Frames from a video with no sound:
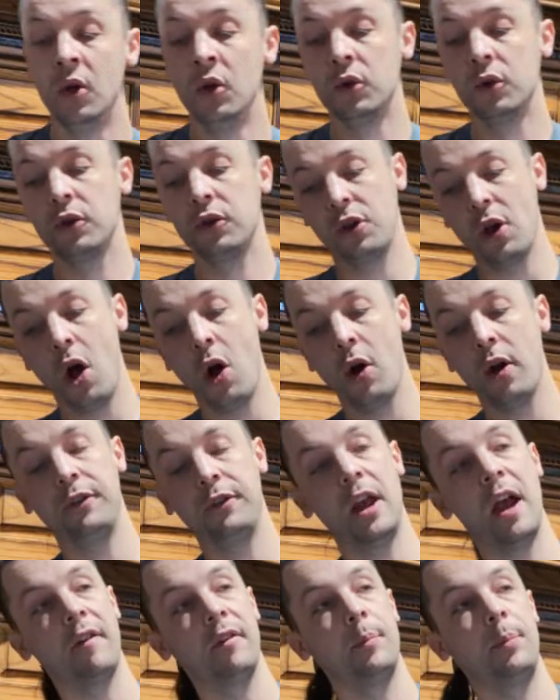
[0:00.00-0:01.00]
So if you
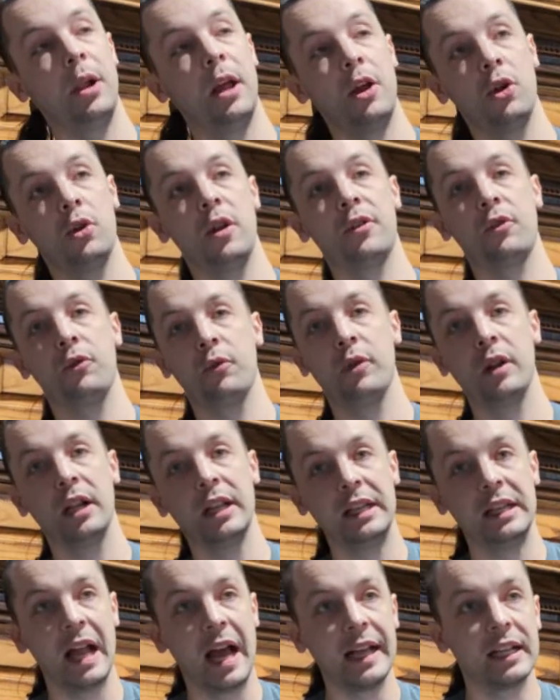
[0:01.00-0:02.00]
have a player who doesn't
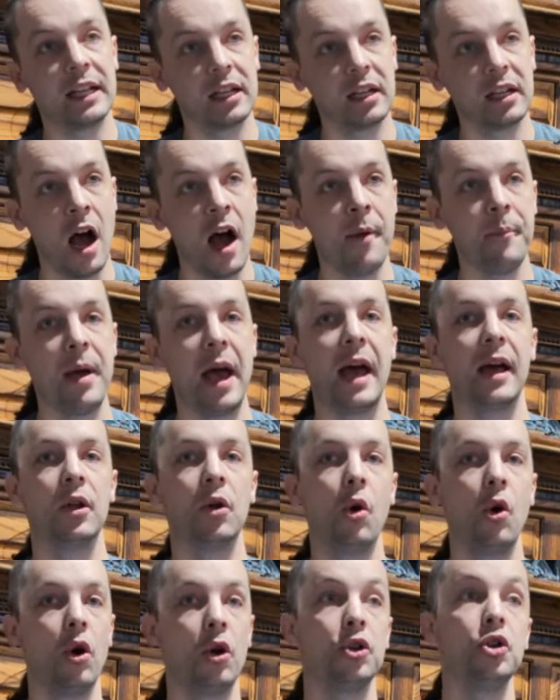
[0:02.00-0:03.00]
really like combat,
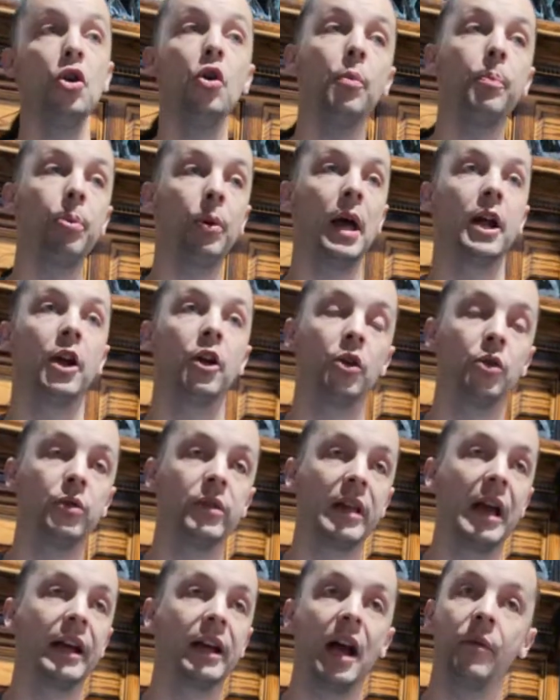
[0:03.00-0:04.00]
or a new player who's
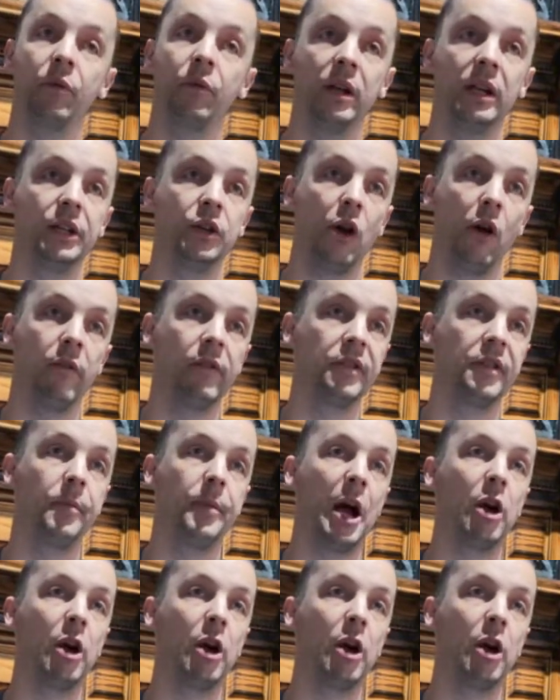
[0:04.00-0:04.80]
like, I'm really nervous about